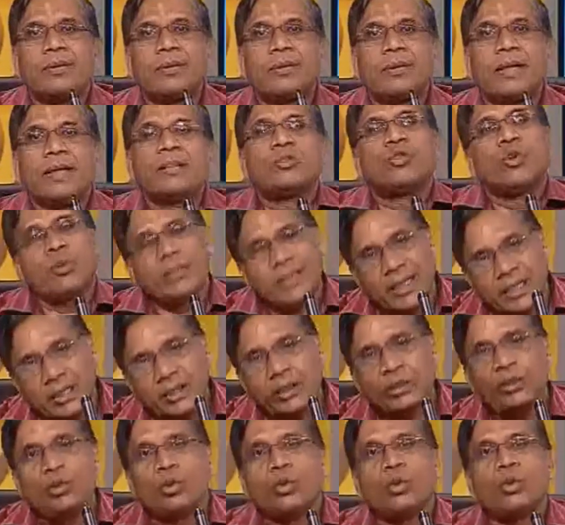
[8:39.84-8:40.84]
It should
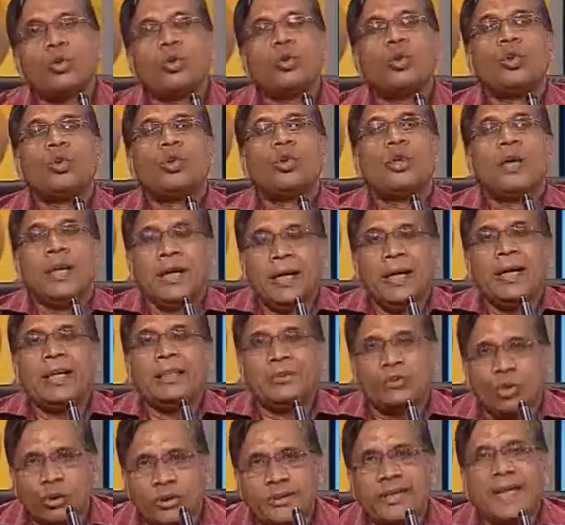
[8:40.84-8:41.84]
continue. It
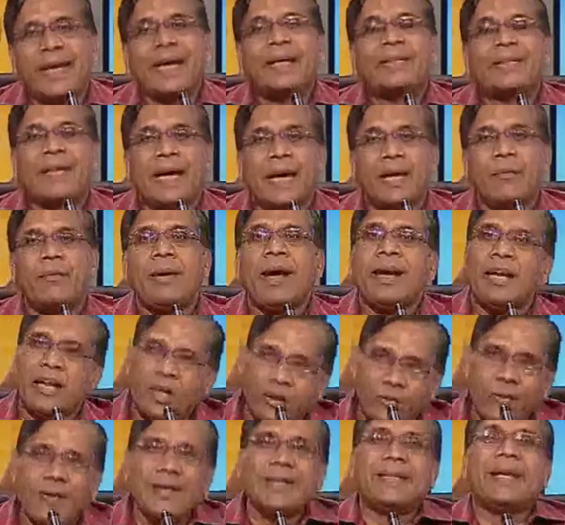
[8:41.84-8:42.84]
should take time, and it
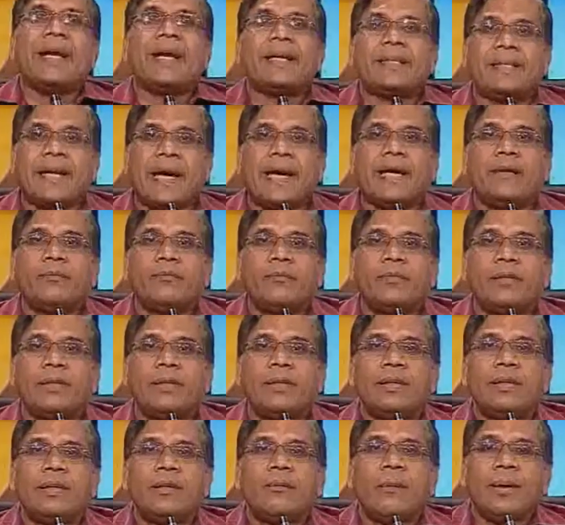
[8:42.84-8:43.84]
will take time.
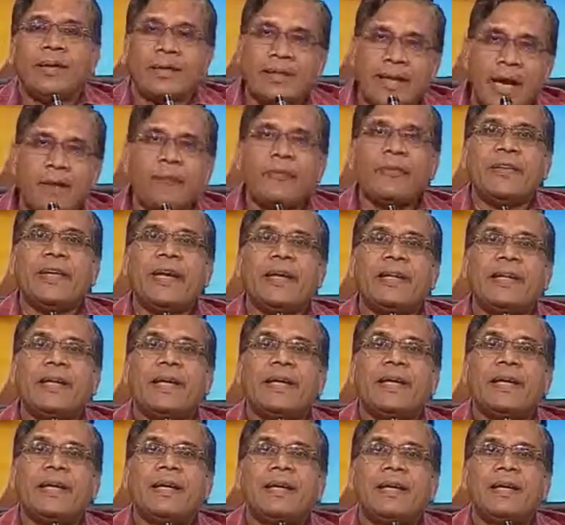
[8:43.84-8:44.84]
But
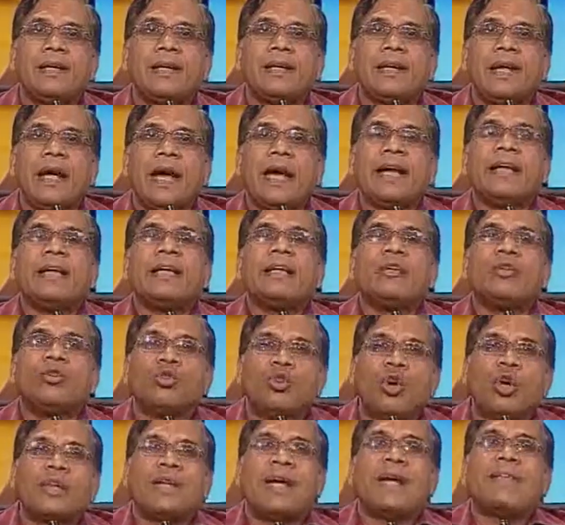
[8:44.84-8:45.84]
definitely, I do
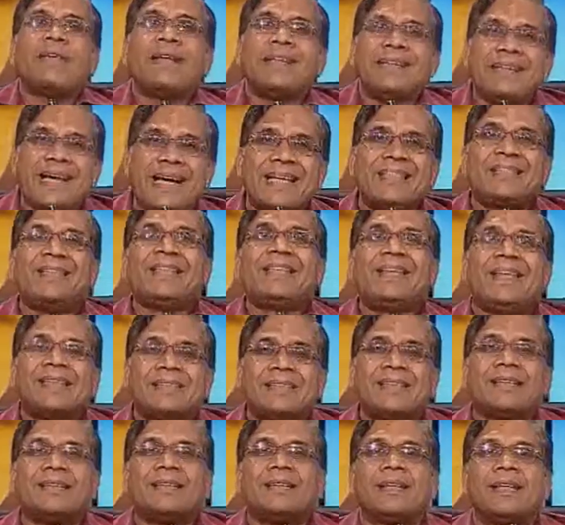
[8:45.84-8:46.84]
not have any
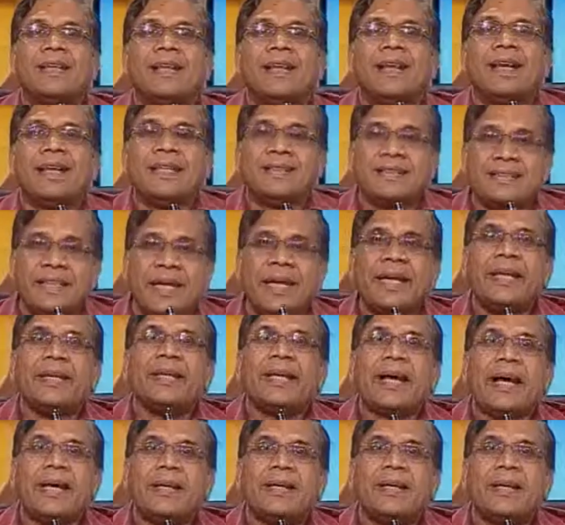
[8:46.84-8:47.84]
hesitation in saying
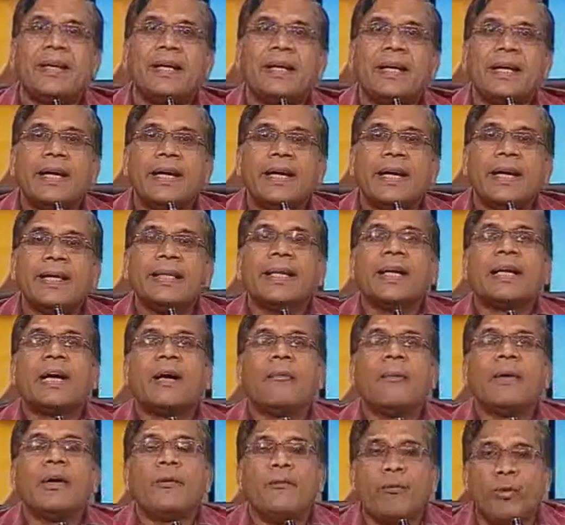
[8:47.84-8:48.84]
that in the
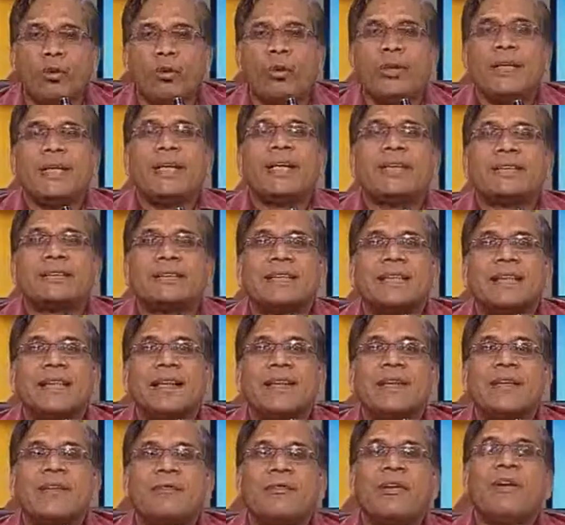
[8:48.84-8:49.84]
coming few years,
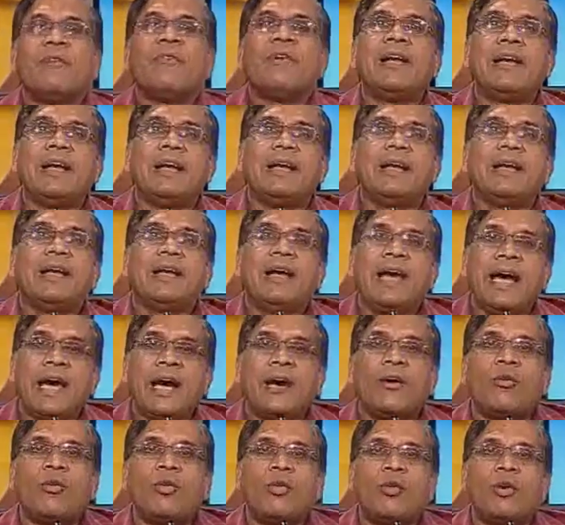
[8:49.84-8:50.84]
we will
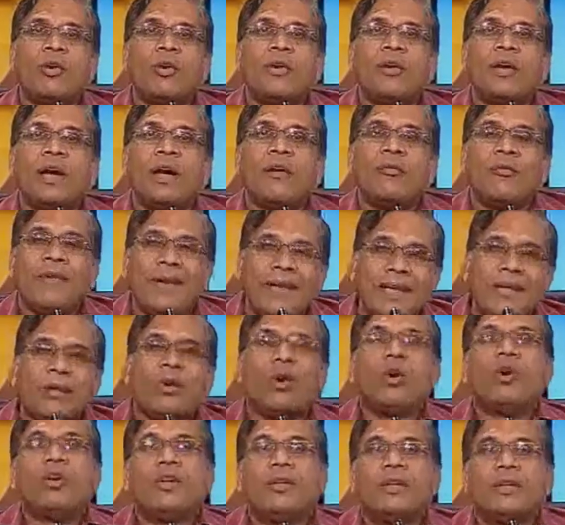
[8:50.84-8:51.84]
have a very
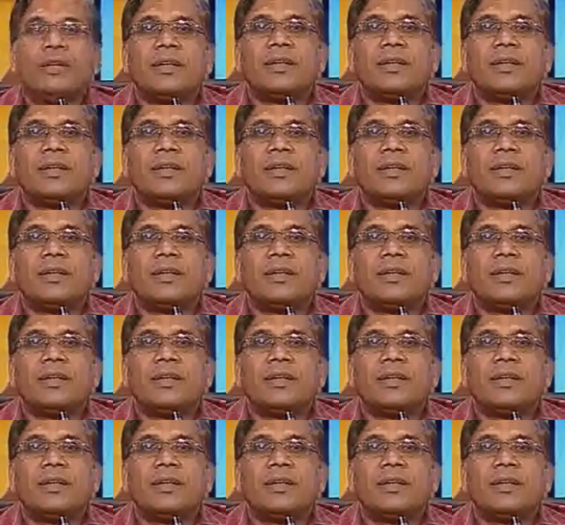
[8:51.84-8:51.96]
good